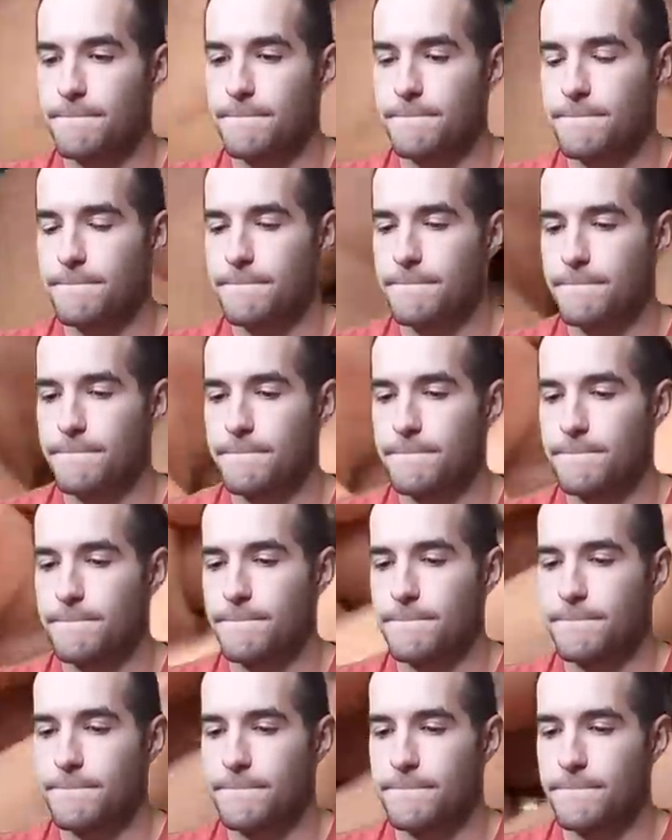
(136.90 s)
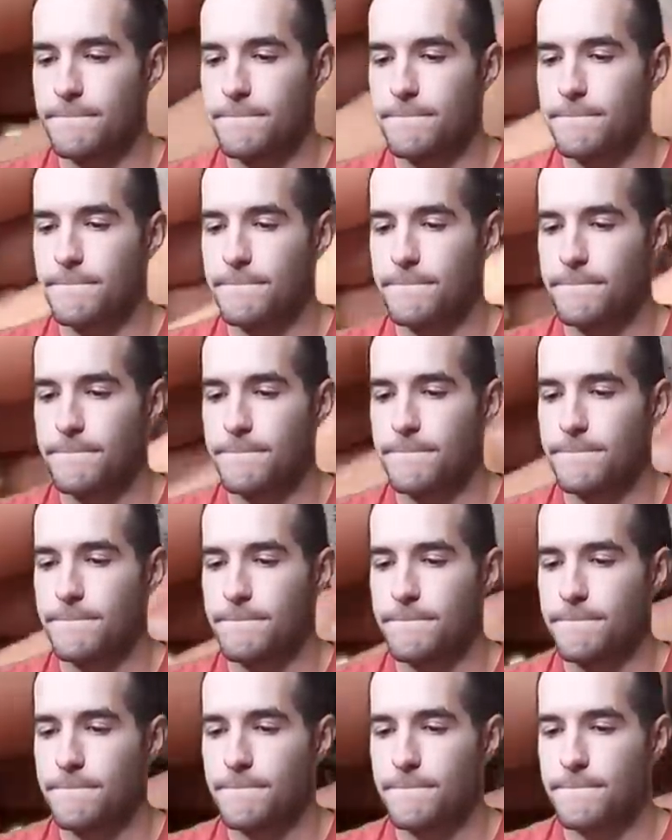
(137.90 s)

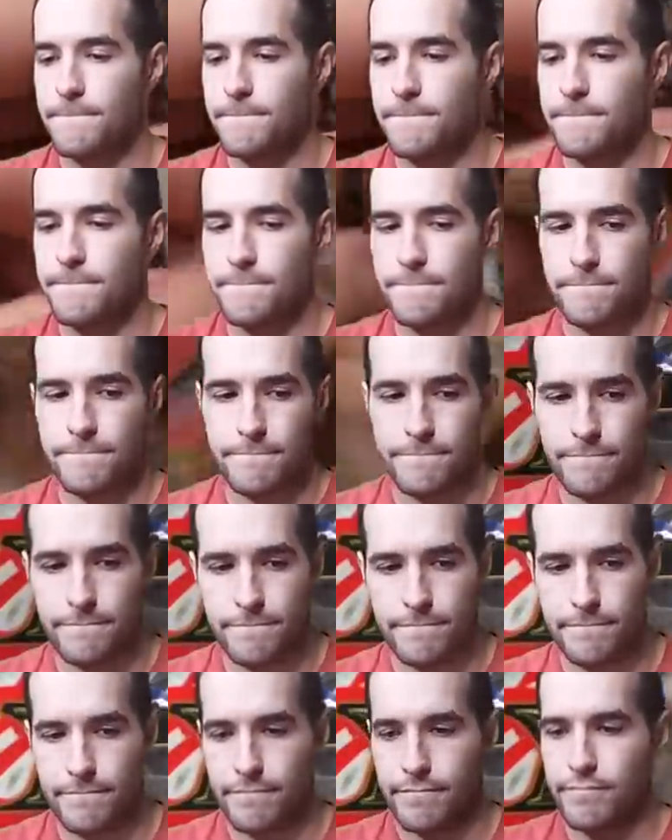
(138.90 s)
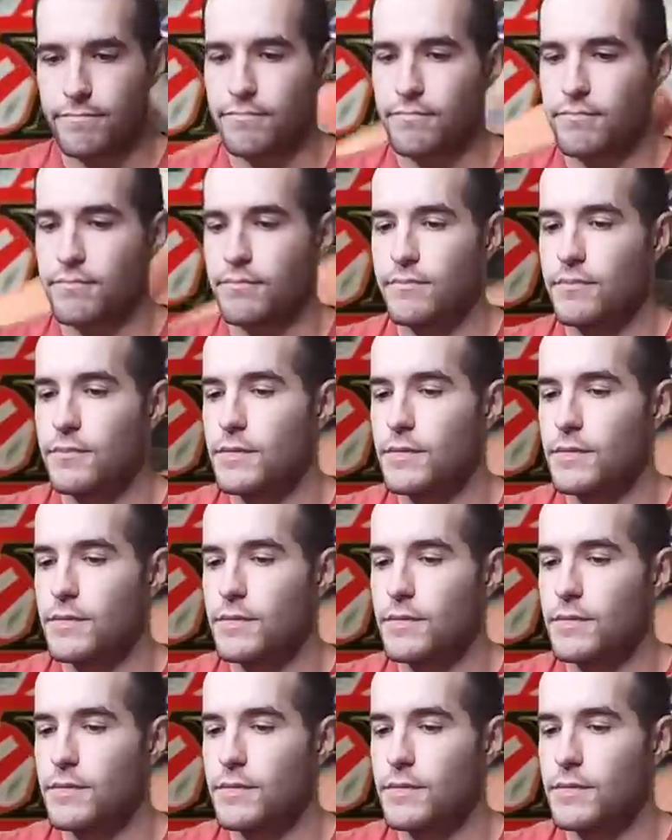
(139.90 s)
Nobody speaks.